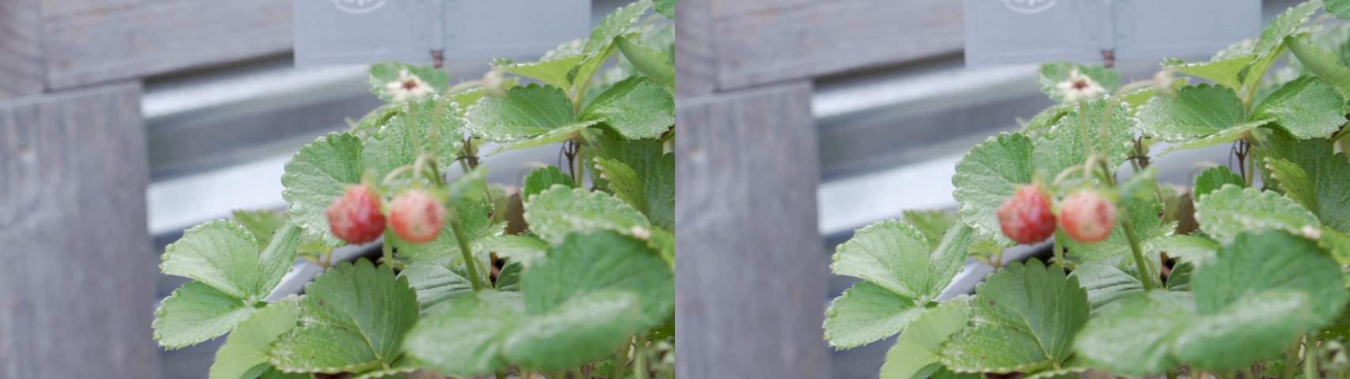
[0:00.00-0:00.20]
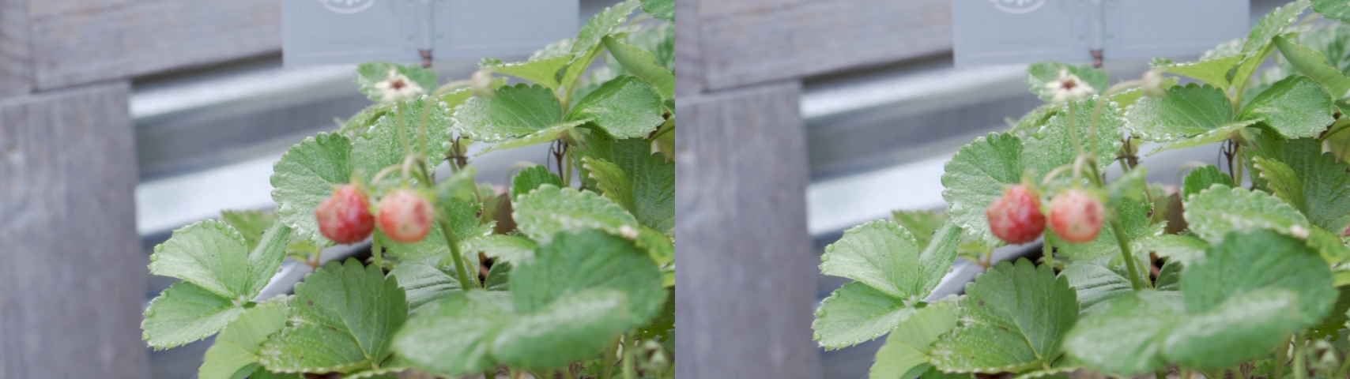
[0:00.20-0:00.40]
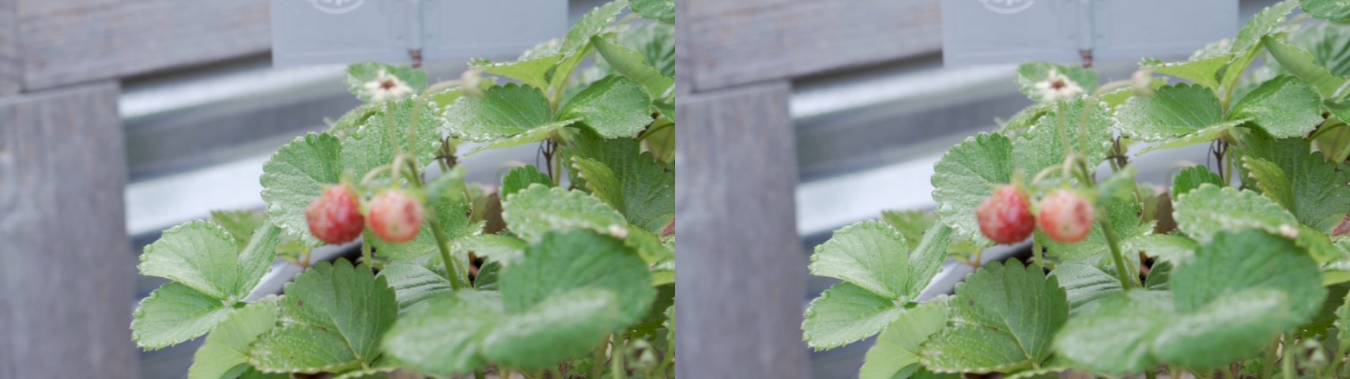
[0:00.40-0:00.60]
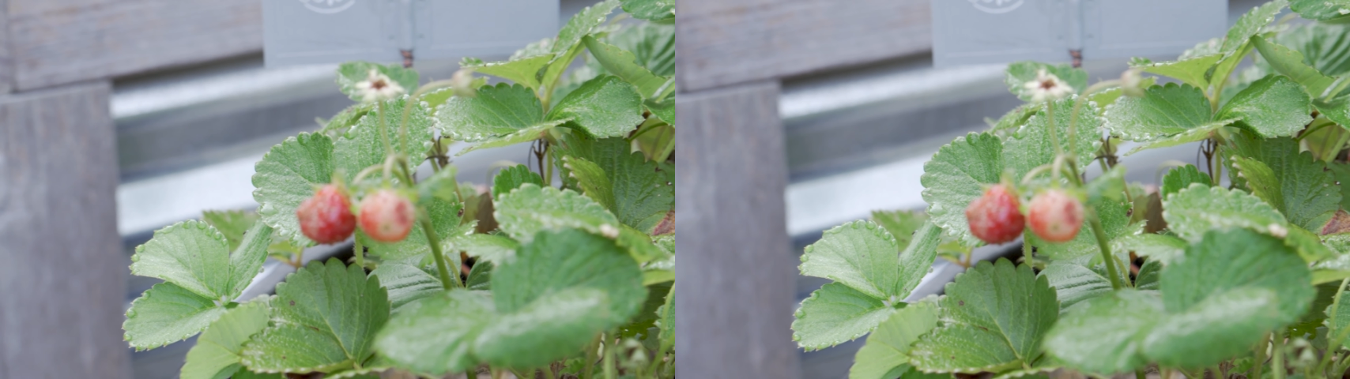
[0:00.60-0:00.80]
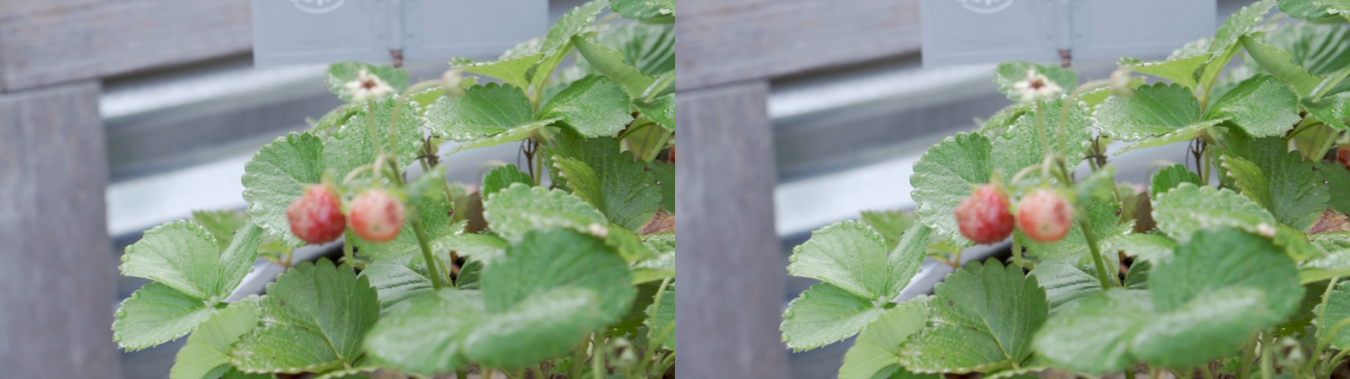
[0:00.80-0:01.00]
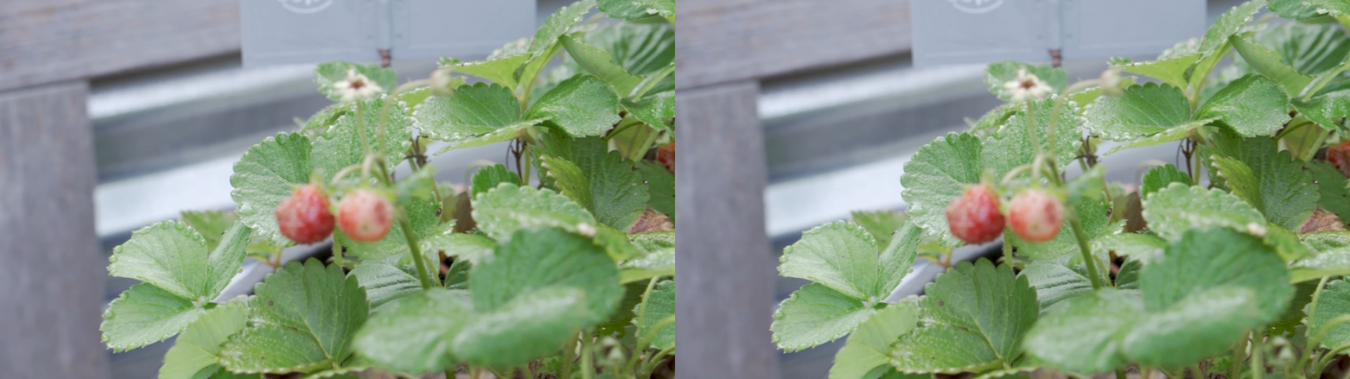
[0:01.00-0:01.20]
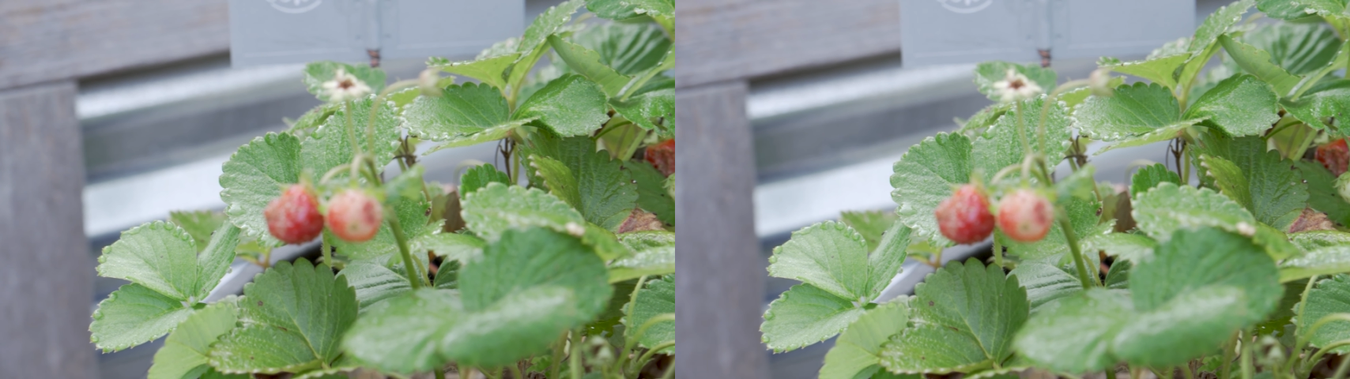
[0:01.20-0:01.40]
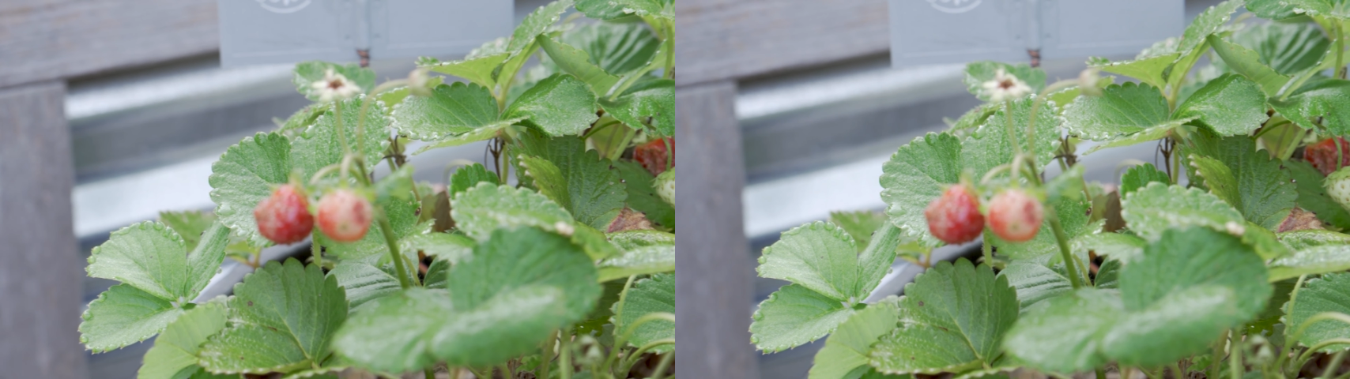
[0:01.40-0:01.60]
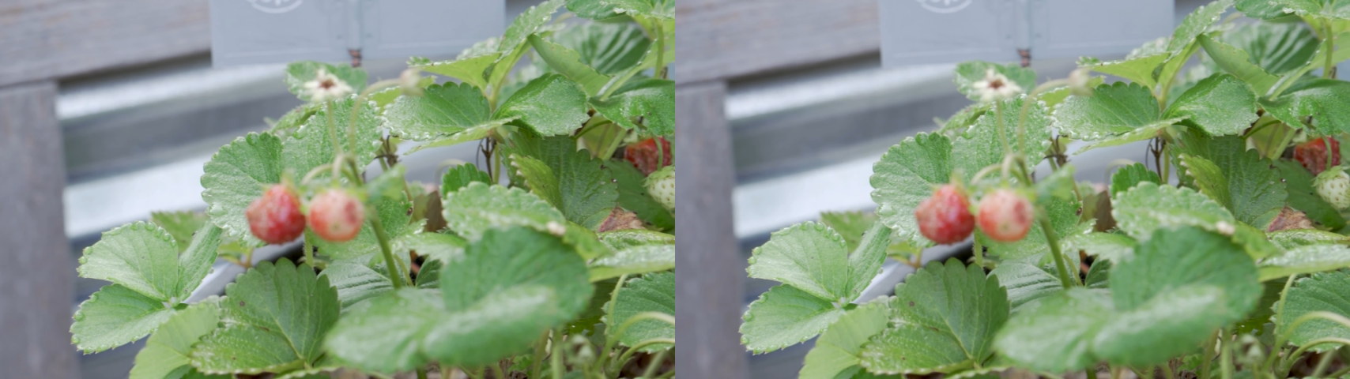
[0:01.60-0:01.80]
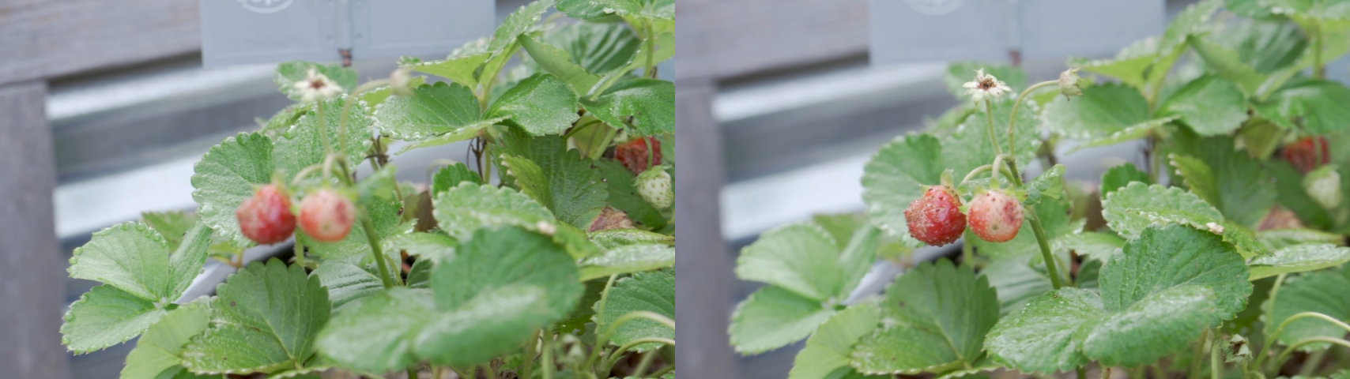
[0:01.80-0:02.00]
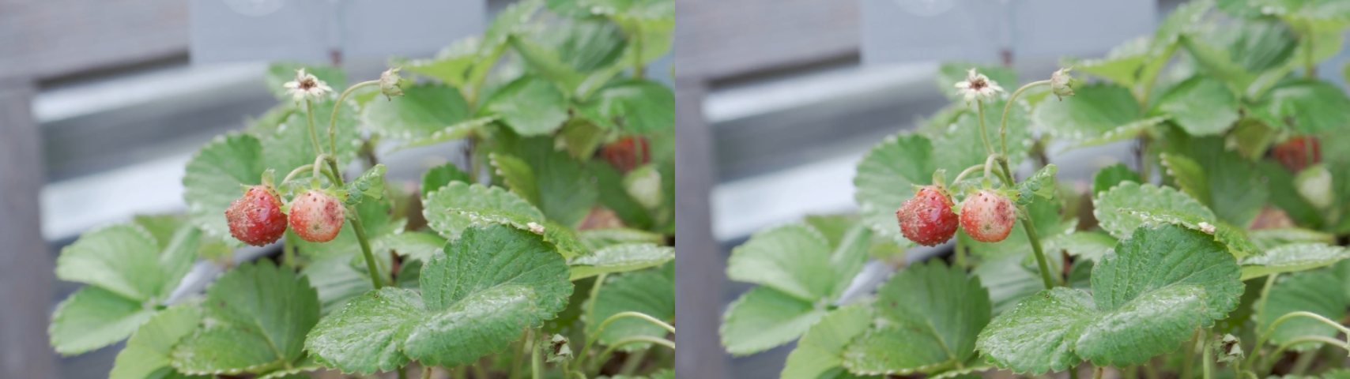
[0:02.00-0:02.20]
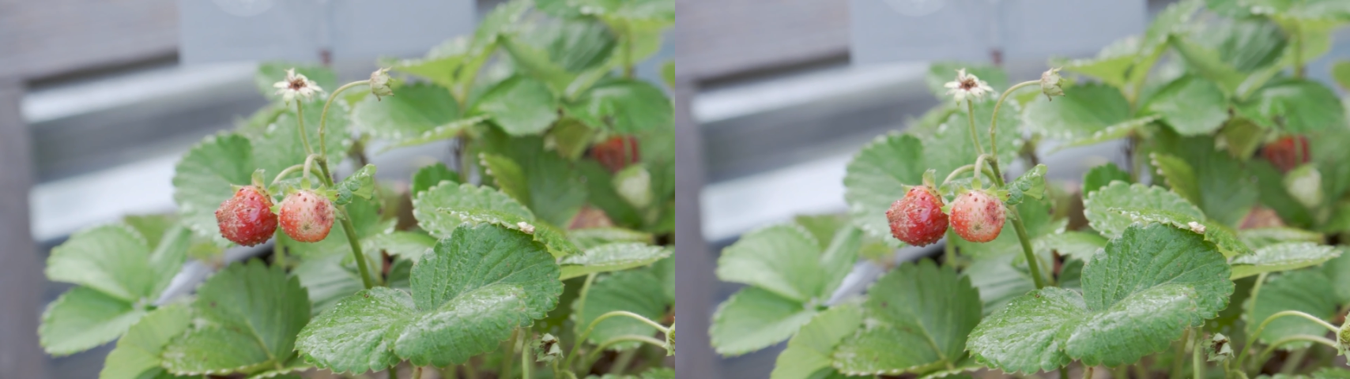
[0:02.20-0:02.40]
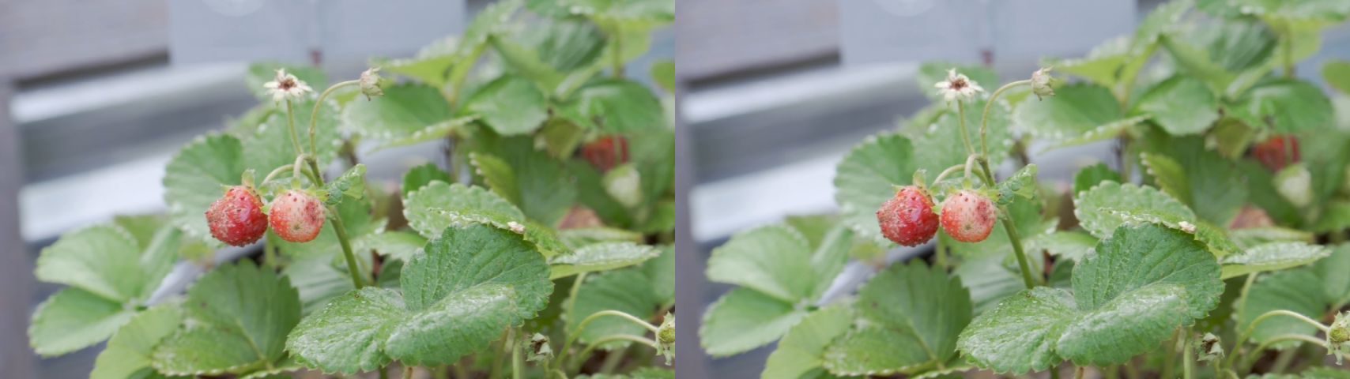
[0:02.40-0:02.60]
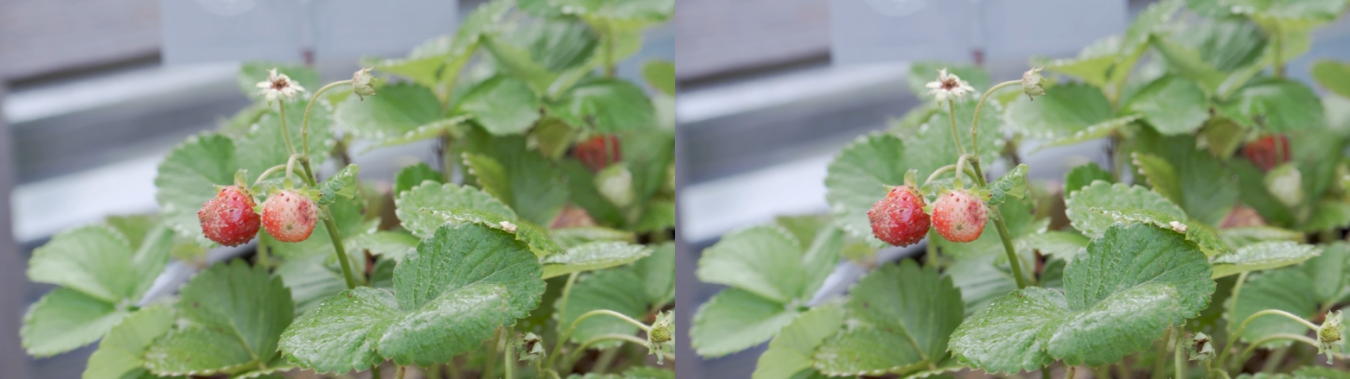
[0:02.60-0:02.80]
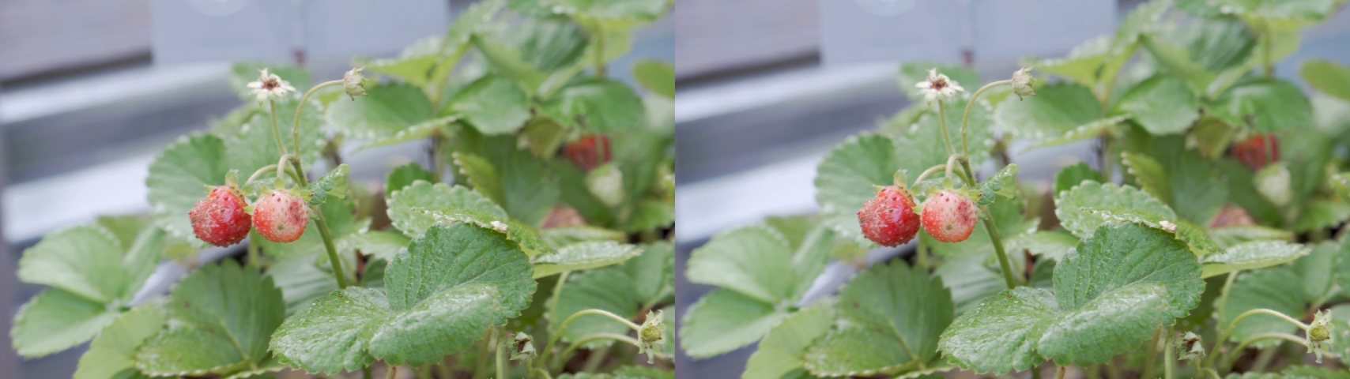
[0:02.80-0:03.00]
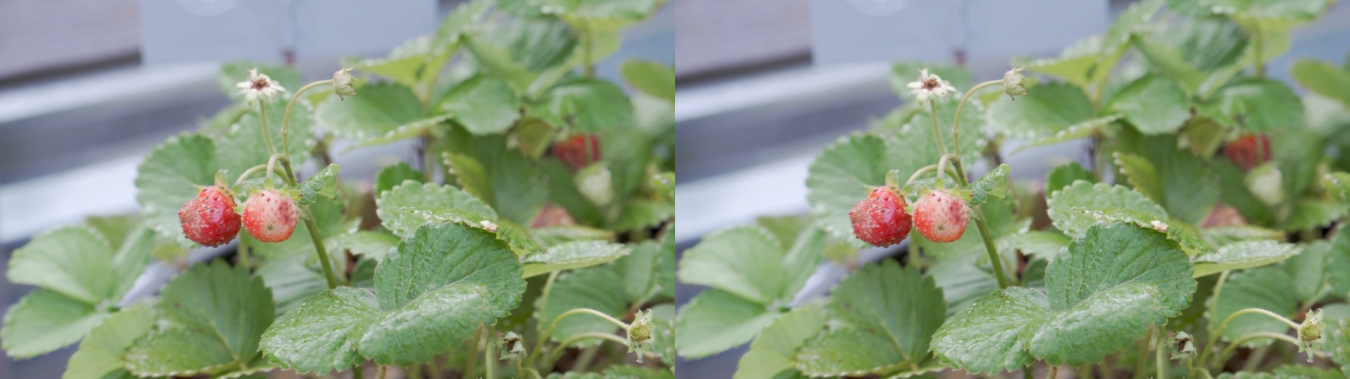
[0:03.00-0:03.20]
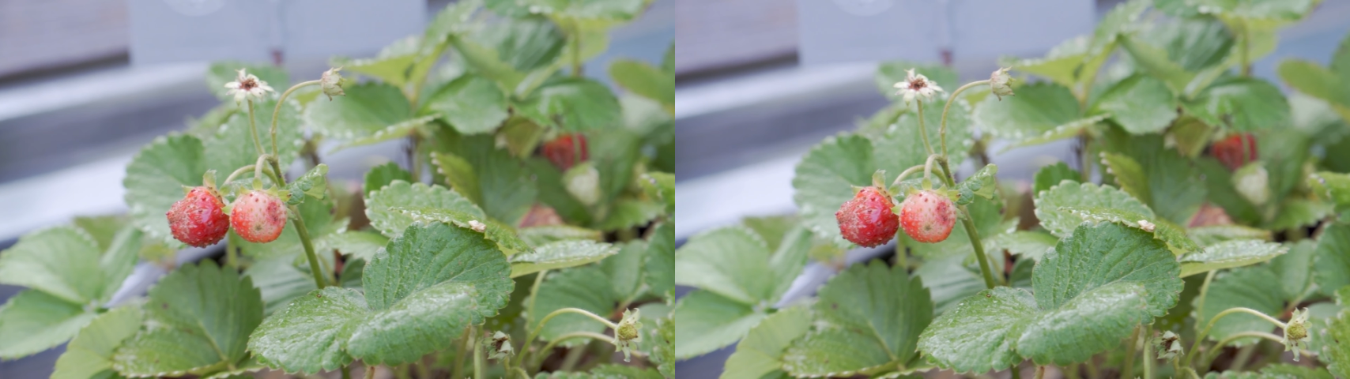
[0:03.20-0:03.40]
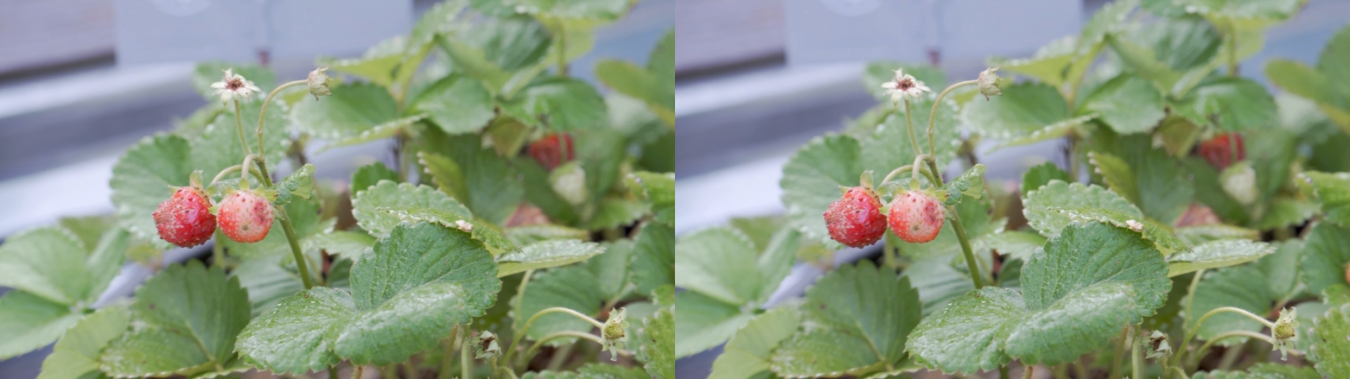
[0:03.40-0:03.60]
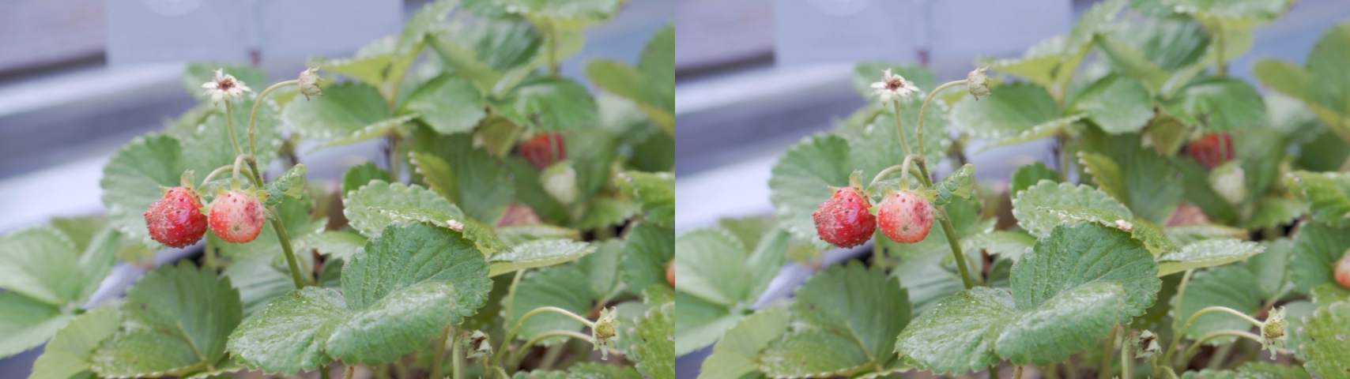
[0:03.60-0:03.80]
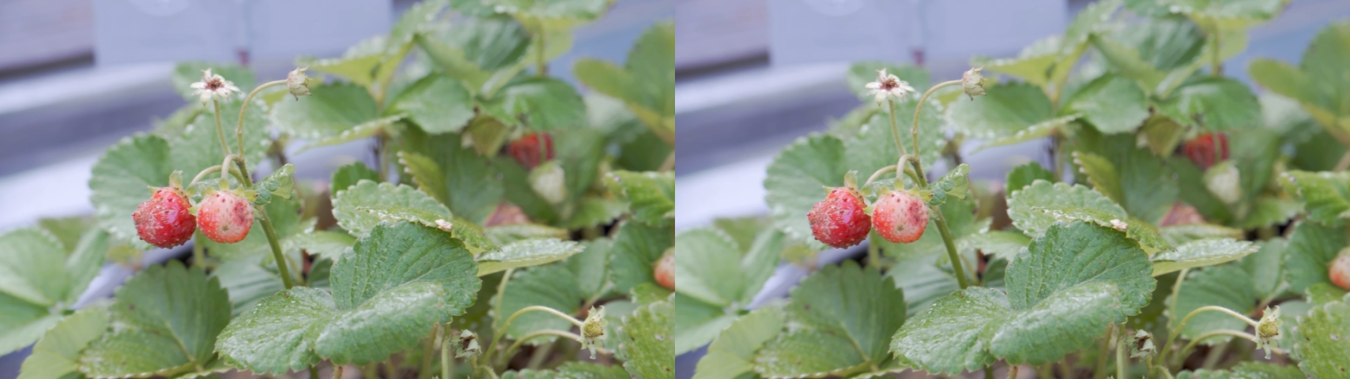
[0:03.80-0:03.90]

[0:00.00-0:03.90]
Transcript: (no speaker visible)